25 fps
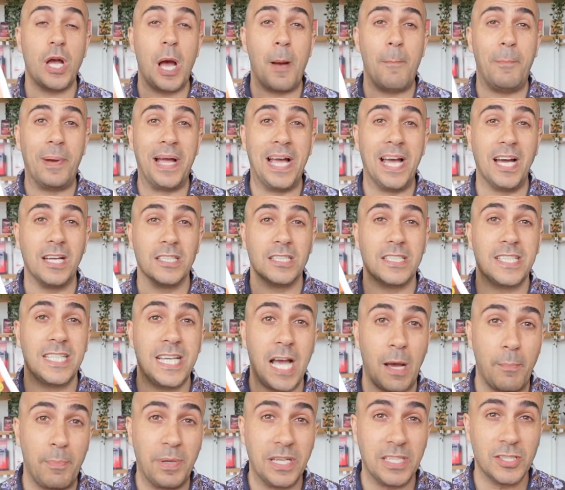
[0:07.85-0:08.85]
about
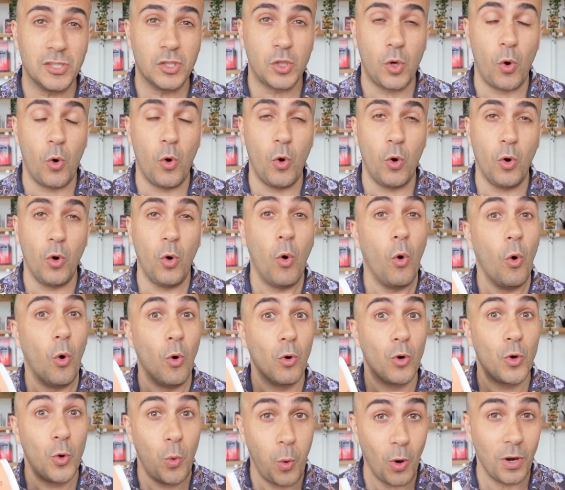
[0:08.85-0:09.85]
cupping score
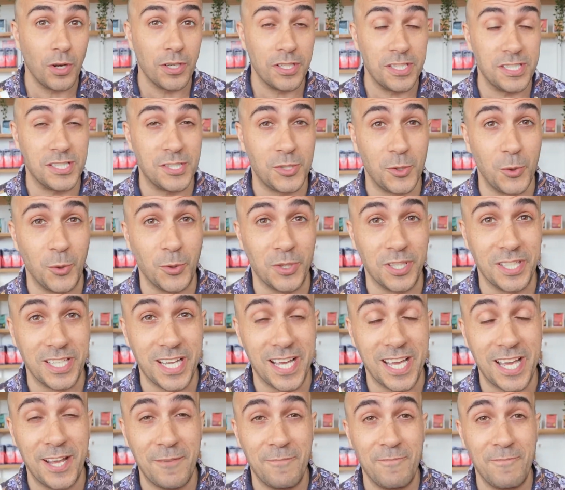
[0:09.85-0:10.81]
or quality score today.